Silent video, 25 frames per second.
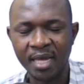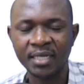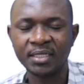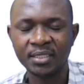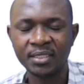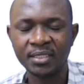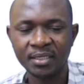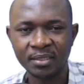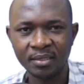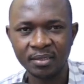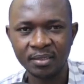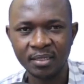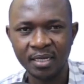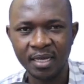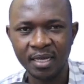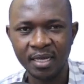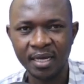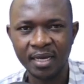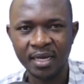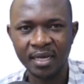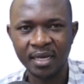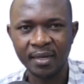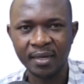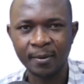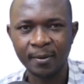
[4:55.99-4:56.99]
And we
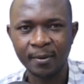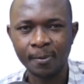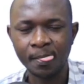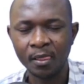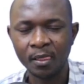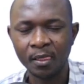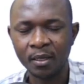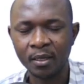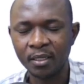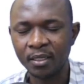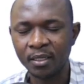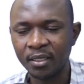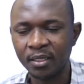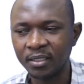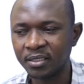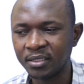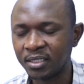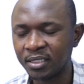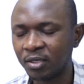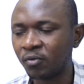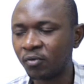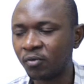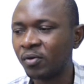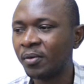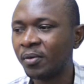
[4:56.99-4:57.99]
go to the next
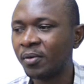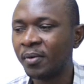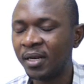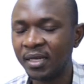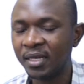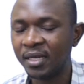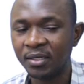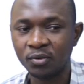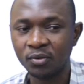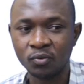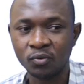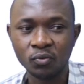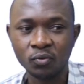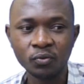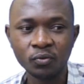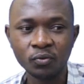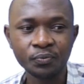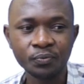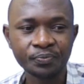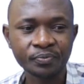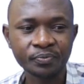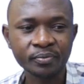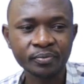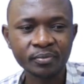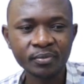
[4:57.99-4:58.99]
process, where now this
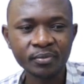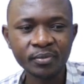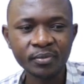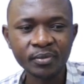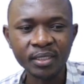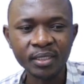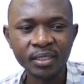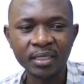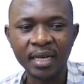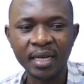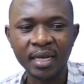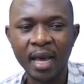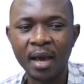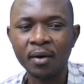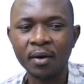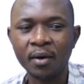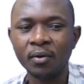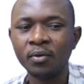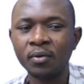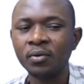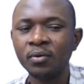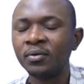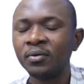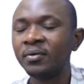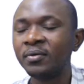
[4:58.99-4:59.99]
potential
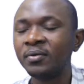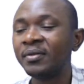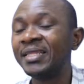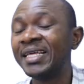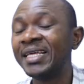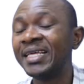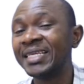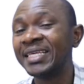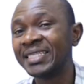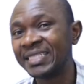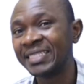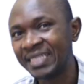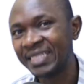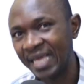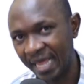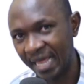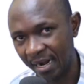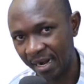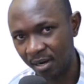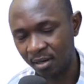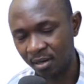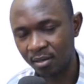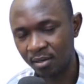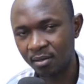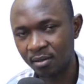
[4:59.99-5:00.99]
buyer is now
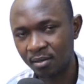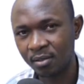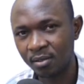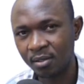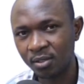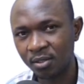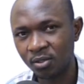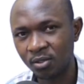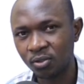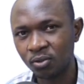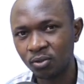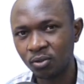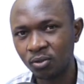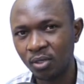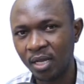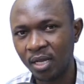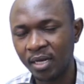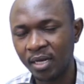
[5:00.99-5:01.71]
supposed to,